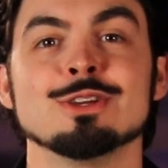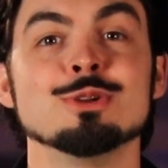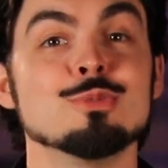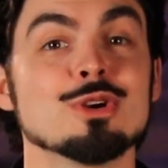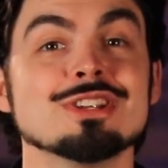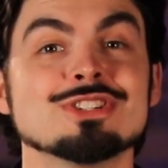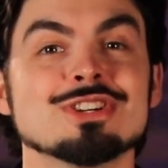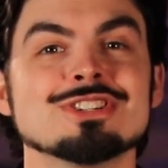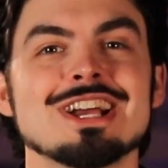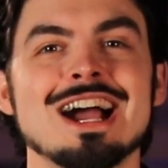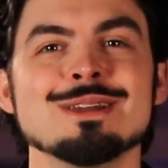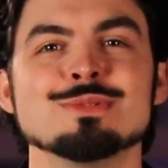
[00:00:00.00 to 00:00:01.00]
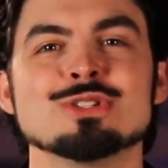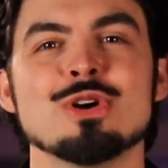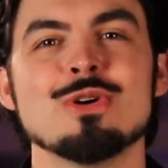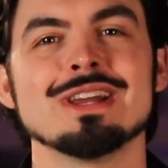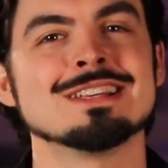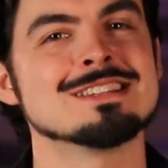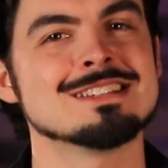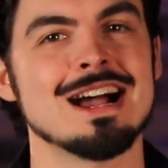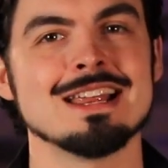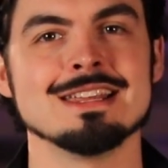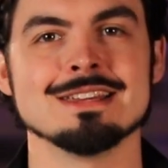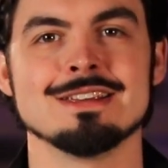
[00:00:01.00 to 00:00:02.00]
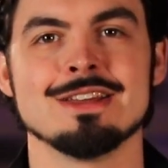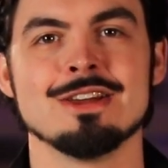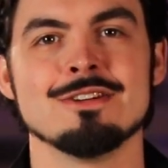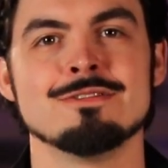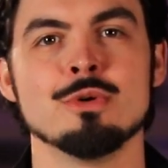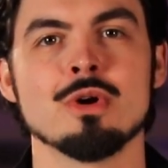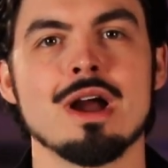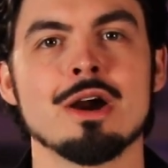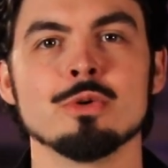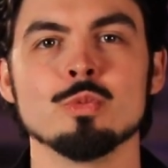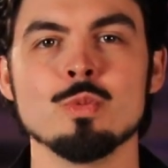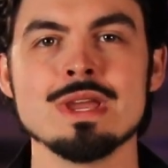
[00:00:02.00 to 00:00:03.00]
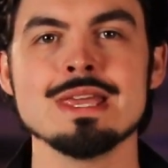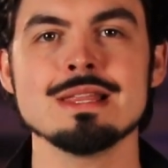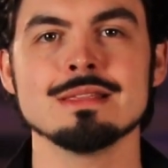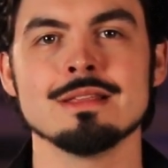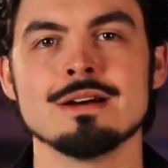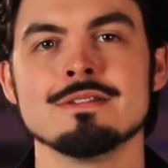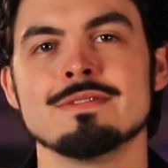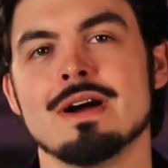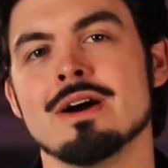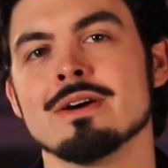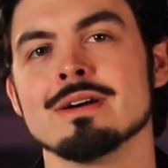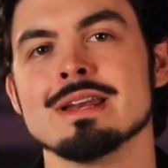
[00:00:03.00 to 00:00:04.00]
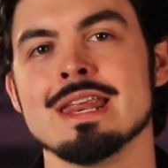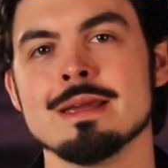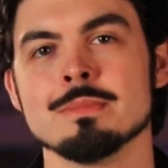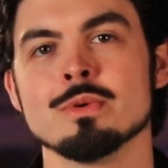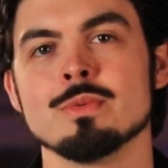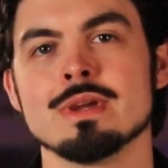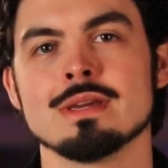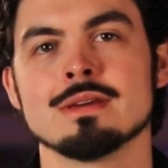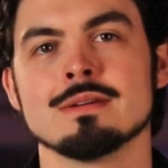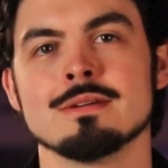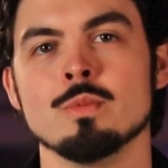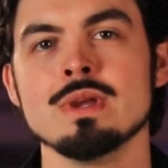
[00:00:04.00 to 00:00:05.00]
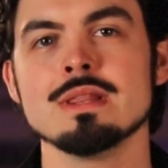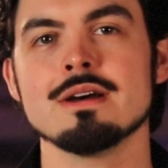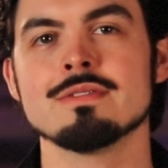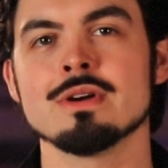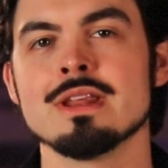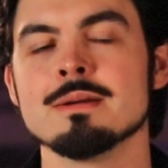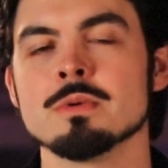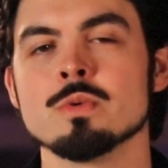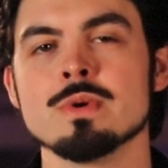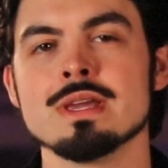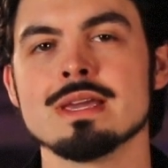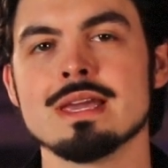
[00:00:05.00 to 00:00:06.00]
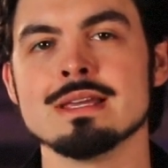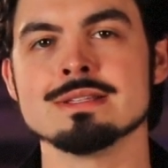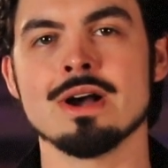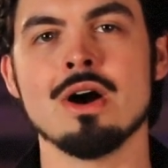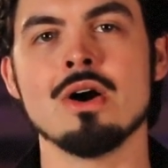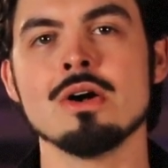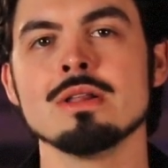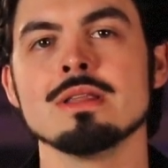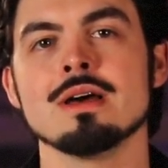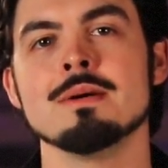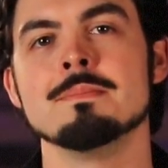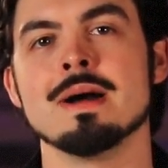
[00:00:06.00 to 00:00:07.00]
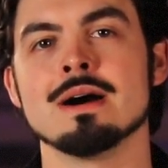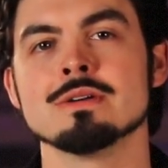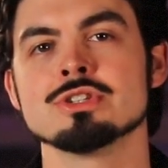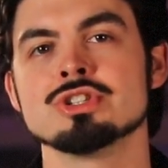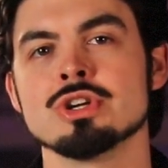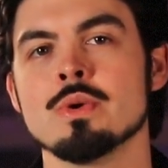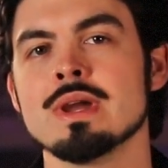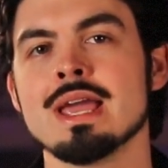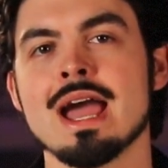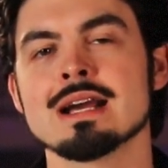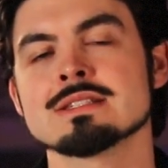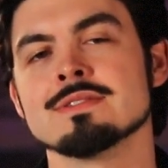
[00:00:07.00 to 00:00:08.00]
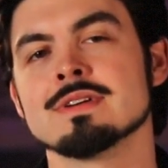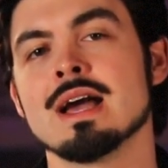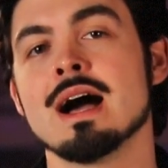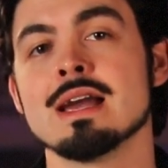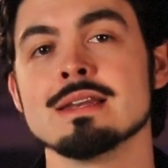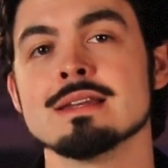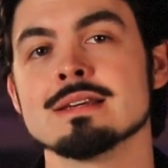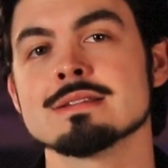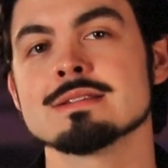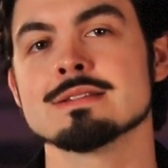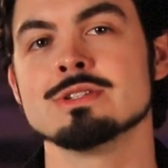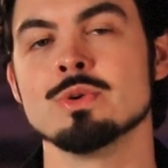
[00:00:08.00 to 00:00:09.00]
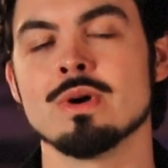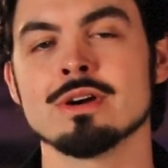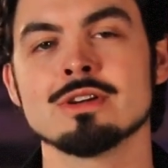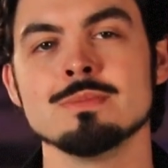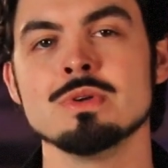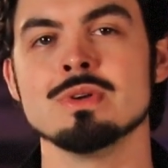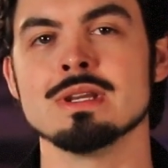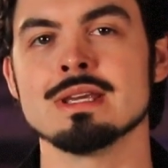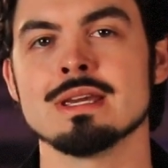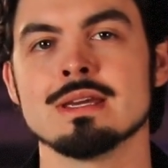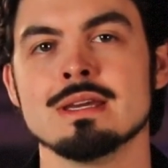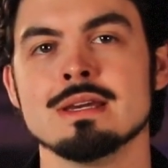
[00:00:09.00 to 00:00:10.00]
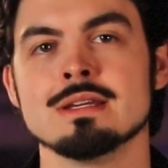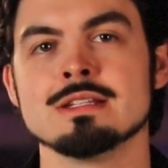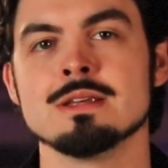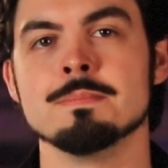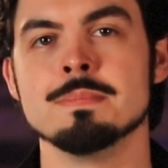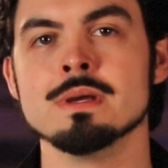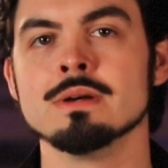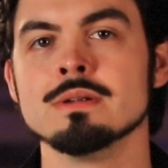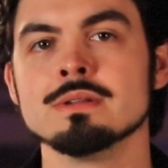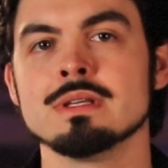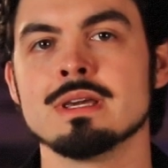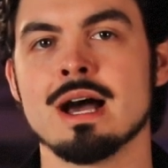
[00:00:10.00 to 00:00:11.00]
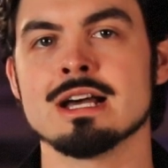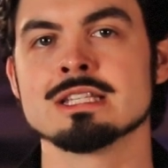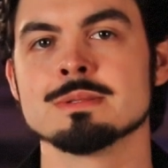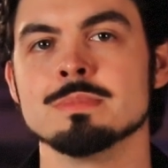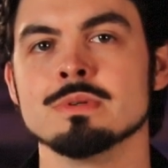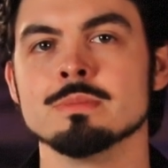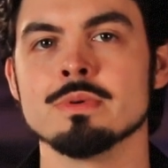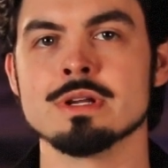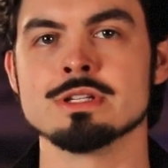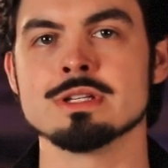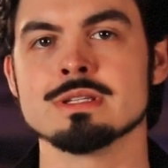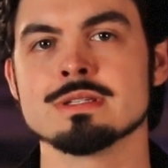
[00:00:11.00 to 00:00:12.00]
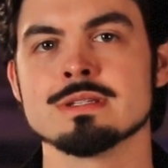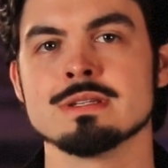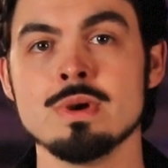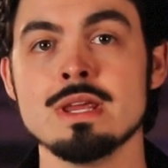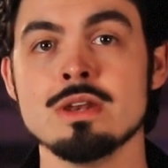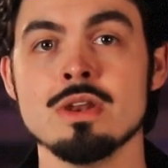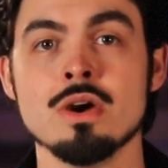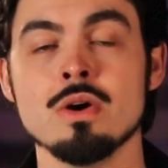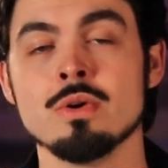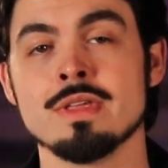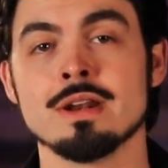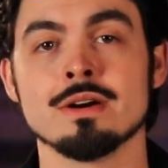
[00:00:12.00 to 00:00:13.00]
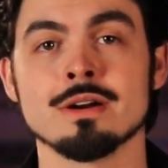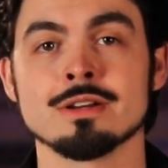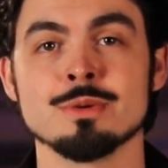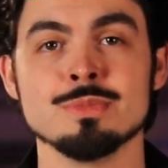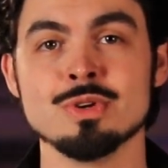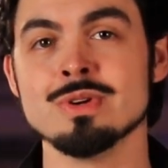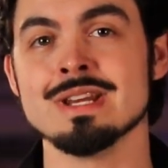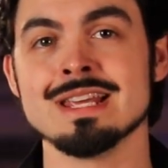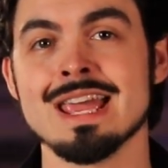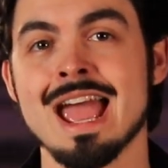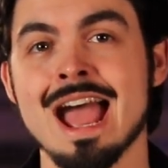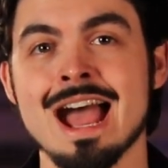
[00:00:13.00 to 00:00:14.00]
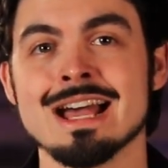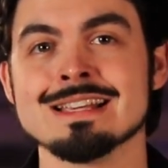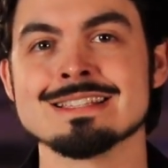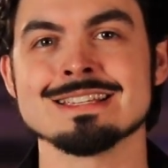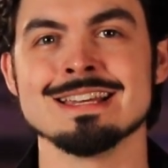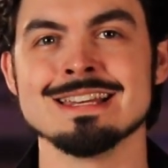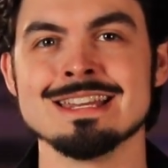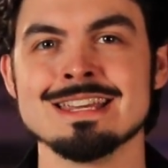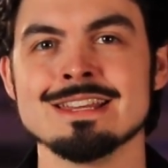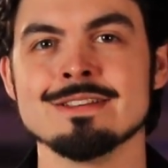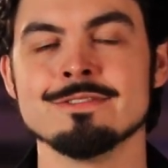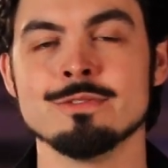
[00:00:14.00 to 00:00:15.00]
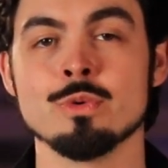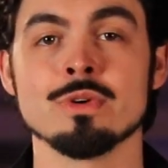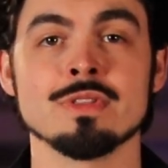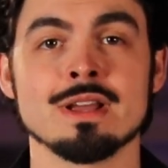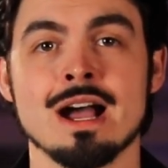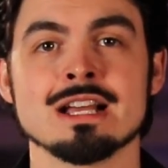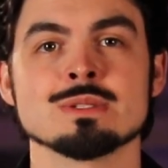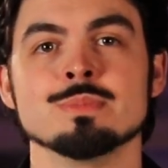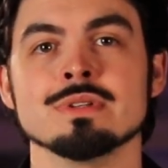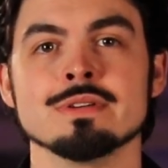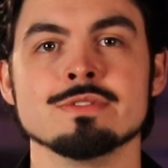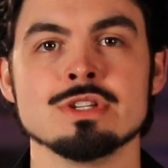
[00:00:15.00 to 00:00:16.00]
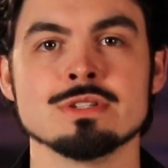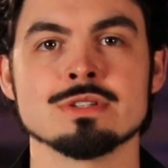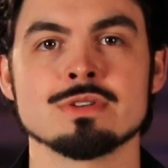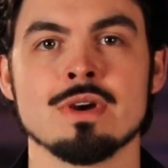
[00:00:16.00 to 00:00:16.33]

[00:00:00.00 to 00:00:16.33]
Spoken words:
Good morning, church. I am so excited for our We Love Our Neighbor Week. We Love Our Neighbor Week is all about showing acts of kindness to our community to build gospel bridges. We know that our community has a need for the gospel of Jesus